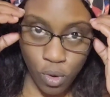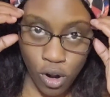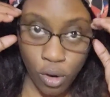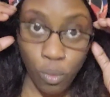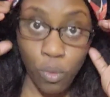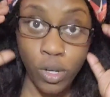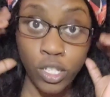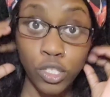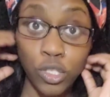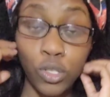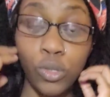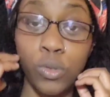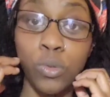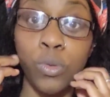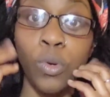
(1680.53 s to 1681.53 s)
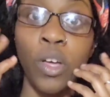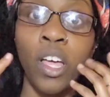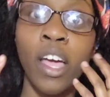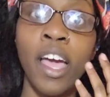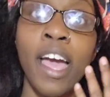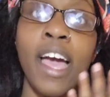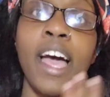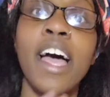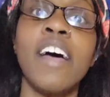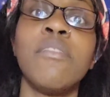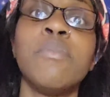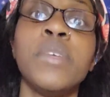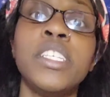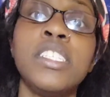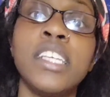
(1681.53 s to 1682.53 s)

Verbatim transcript: if you are one to have